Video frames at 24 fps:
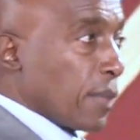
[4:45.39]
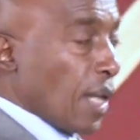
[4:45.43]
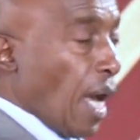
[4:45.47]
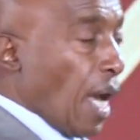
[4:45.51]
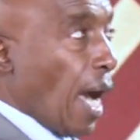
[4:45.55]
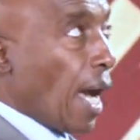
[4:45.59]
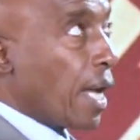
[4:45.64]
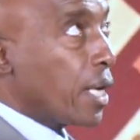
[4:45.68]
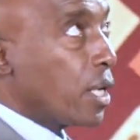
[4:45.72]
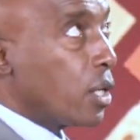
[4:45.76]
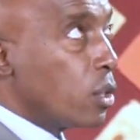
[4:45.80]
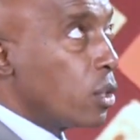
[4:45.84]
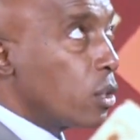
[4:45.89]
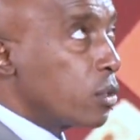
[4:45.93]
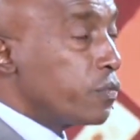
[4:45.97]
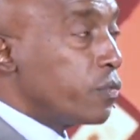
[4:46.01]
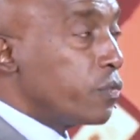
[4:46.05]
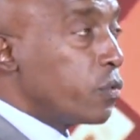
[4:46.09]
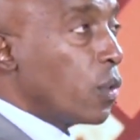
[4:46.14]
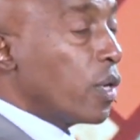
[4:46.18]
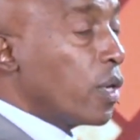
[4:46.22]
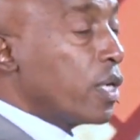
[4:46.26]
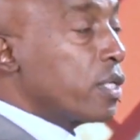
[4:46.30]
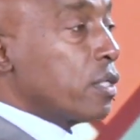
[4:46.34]
and look
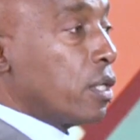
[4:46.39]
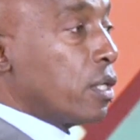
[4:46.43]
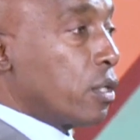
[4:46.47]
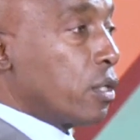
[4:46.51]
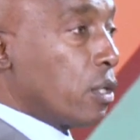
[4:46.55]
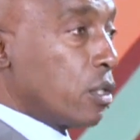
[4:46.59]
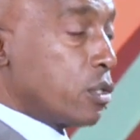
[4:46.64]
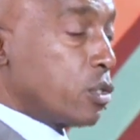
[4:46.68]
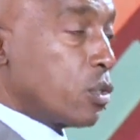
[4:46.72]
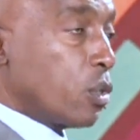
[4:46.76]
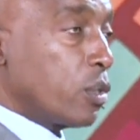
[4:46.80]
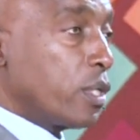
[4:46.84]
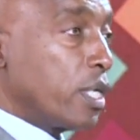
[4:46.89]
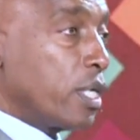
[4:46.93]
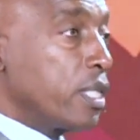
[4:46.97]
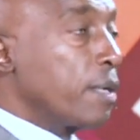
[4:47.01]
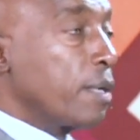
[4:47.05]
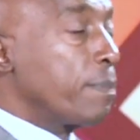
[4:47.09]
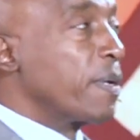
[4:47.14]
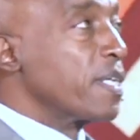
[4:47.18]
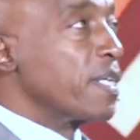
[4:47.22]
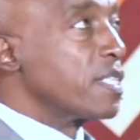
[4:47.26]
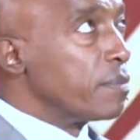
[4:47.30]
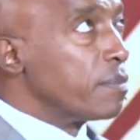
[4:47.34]
forward not only in the
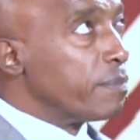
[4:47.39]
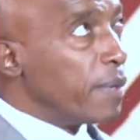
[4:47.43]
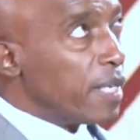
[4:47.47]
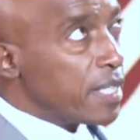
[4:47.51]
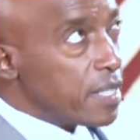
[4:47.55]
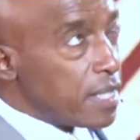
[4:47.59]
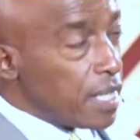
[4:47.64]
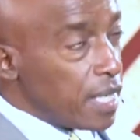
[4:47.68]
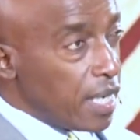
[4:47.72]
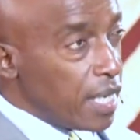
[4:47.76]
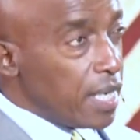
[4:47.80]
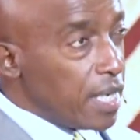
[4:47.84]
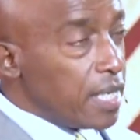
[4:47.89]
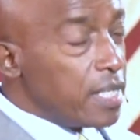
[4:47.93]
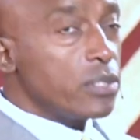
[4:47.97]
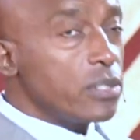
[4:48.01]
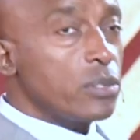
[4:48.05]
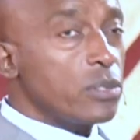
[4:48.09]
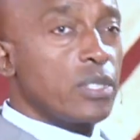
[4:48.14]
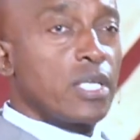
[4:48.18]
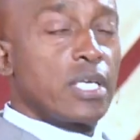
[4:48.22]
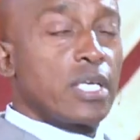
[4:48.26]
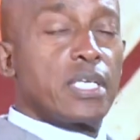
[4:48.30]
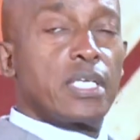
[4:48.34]
present, but into
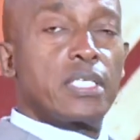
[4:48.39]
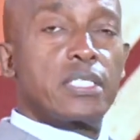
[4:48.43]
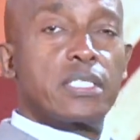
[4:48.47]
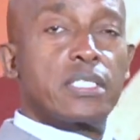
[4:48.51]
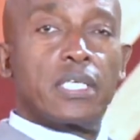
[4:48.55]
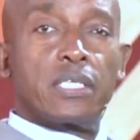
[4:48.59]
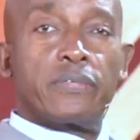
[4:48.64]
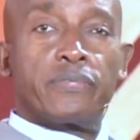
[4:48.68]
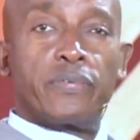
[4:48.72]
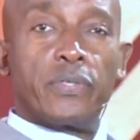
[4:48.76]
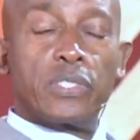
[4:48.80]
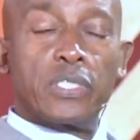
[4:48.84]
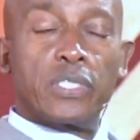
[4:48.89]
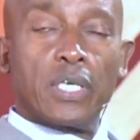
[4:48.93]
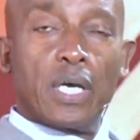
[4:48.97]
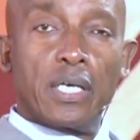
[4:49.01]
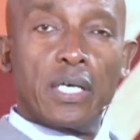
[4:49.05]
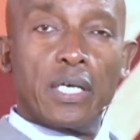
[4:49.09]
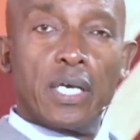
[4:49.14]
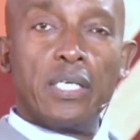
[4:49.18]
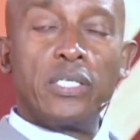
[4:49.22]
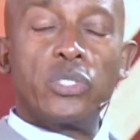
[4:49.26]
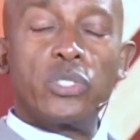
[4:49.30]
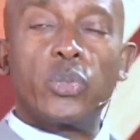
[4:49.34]
the distant future,
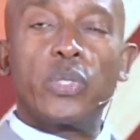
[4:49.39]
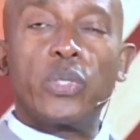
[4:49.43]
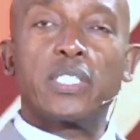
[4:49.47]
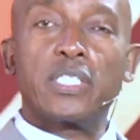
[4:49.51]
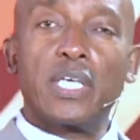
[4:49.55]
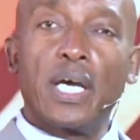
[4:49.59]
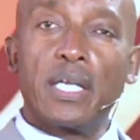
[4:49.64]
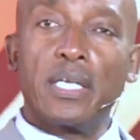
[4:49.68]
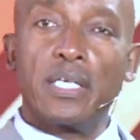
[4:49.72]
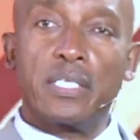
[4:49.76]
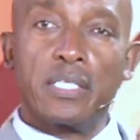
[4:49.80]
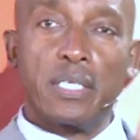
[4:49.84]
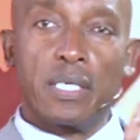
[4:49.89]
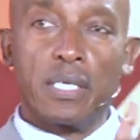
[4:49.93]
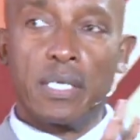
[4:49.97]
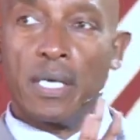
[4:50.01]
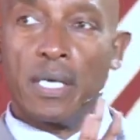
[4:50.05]
into eternity,